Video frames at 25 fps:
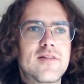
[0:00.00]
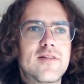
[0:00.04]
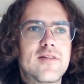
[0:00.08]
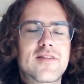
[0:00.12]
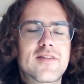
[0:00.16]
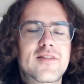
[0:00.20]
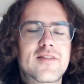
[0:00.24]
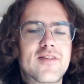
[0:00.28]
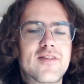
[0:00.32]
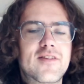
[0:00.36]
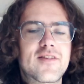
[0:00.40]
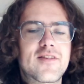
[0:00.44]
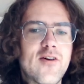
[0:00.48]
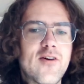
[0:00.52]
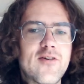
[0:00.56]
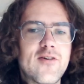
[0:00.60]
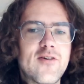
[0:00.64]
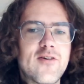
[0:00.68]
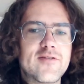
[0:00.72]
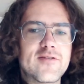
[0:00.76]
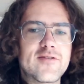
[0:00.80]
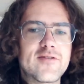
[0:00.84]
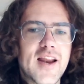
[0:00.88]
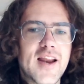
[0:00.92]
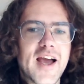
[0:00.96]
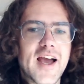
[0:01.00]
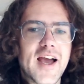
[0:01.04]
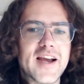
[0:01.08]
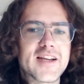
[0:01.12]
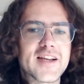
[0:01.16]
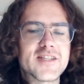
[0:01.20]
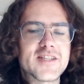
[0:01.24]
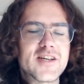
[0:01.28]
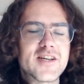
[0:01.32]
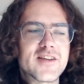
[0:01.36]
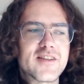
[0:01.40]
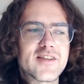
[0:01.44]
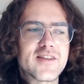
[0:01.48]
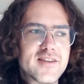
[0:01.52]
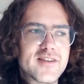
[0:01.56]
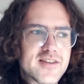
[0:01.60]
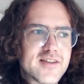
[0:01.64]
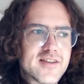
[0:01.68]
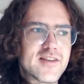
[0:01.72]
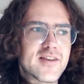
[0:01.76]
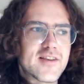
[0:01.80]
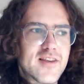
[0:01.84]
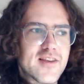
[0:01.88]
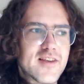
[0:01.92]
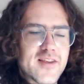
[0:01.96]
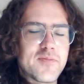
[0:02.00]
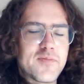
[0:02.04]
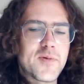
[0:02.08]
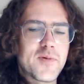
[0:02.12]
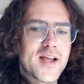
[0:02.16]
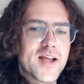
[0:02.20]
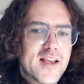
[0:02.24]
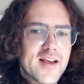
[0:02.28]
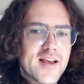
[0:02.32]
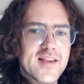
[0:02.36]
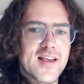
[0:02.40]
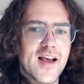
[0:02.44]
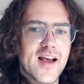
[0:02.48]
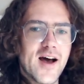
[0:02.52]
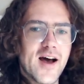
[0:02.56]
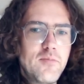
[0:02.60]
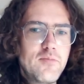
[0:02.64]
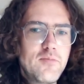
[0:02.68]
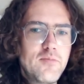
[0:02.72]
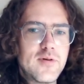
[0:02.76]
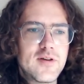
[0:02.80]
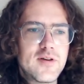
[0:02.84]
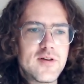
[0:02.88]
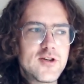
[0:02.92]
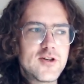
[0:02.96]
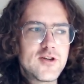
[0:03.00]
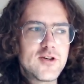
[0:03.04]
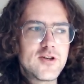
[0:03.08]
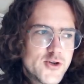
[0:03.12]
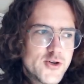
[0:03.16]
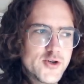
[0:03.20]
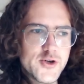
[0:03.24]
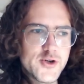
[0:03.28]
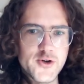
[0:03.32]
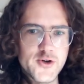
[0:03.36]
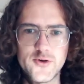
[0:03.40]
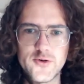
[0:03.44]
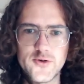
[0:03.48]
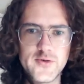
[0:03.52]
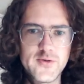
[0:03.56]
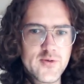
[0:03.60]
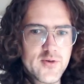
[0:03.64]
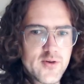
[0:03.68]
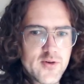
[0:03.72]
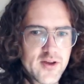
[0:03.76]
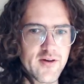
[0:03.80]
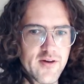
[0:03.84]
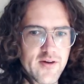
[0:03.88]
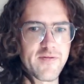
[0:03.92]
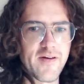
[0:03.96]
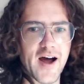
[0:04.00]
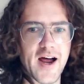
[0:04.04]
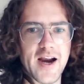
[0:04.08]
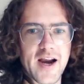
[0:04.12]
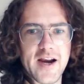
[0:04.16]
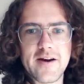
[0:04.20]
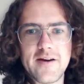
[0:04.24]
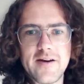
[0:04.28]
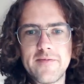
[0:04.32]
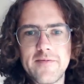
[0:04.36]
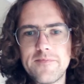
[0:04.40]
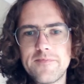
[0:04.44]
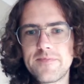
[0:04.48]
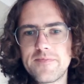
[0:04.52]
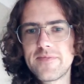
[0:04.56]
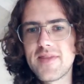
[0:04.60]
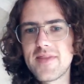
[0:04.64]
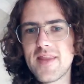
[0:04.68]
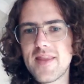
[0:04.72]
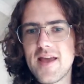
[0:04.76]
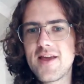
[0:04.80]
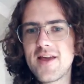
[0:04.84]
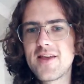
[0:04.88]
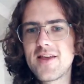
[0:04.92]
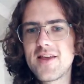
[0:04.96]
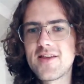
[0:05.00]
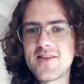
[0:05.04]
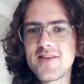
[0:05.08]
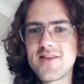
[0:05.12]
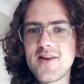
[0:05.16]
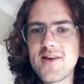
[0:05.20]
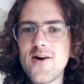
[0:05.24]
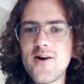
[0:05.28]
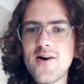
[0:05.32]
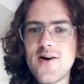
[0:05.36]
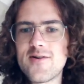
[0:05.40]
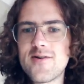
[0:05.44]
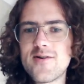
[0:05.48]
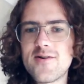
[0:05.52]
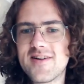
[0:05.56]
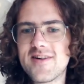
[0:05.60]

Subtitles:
So like, just split us up 2-2. You're fine. So